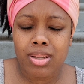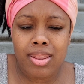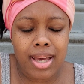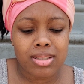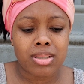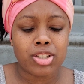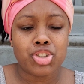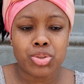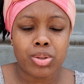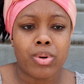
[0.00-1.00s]
and that's not
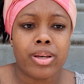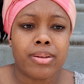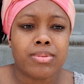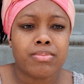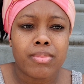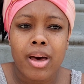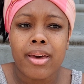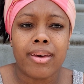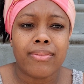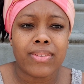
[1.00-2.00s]
true. And
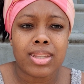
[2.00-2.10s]
if